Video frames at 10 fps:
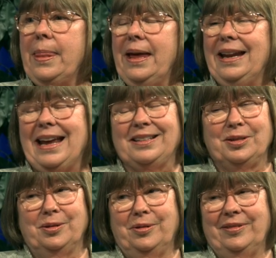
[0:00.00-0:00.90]
It has
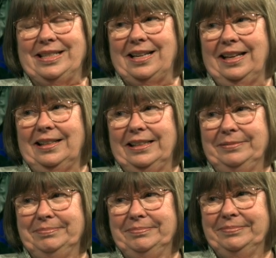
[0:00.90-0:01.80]
to go to recycling.
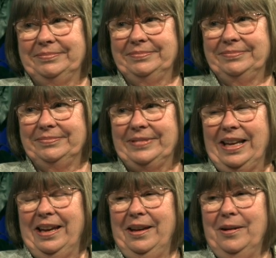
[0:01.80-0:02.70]

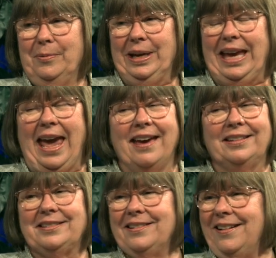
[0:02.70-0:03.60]
We
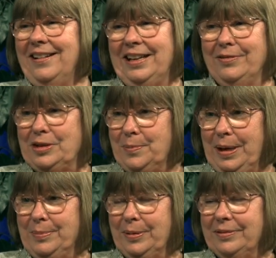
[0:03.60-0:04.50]
can't give it to
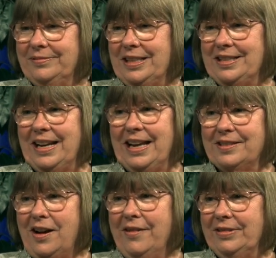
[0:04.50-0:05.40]
people because it has
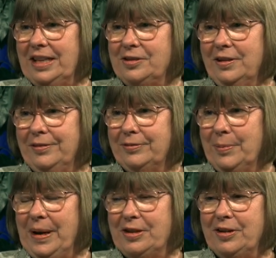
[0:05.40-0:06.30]
confidential
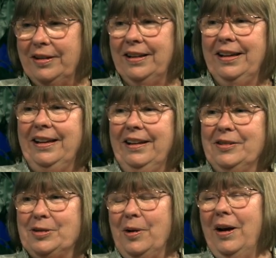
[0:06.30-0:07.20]
information.
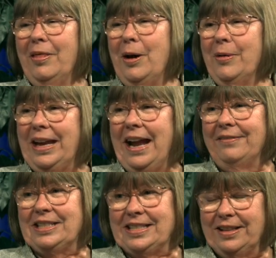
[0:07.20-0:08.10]
So, although they'd
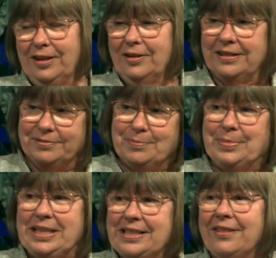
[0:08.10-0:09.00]
have to sit there and
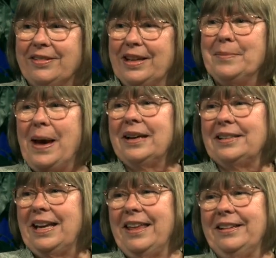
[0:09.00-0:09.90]
piece everything back
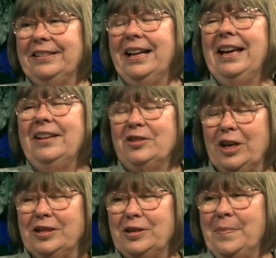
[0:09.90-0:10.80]
together
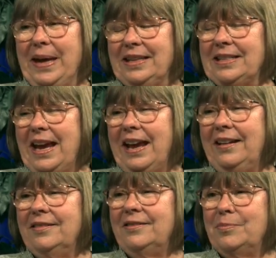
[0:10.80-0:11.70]
just to
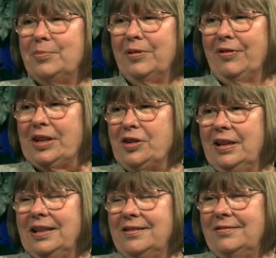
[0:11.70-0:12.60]
maintain
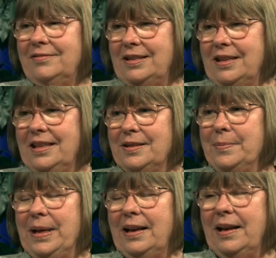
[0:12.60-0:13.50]
professionalism yeah.
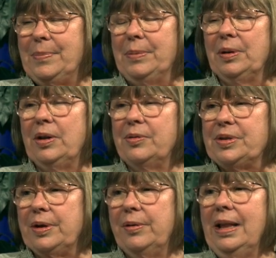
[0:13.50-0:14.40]
and people know,
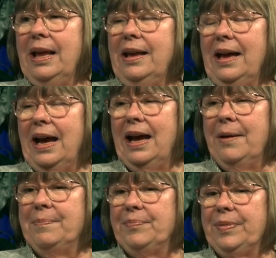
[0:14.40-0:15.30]
so
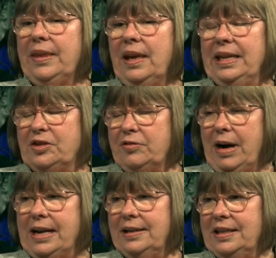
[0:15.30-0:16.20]
um, it's
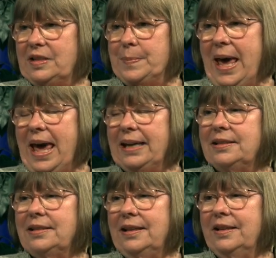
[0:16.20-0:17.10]
shredded, it's
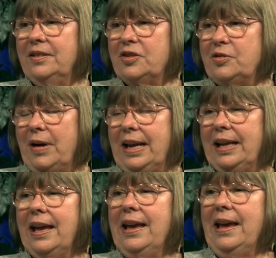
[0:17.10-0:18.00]
bagged in the
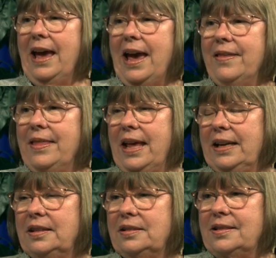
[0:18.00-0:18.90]
shredding, and then
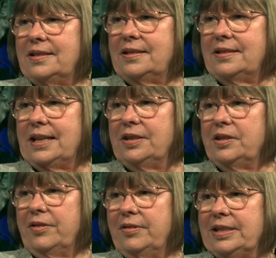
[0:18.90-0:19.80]
it's sent
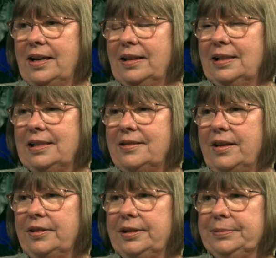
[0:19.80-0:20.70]
to the recycling center.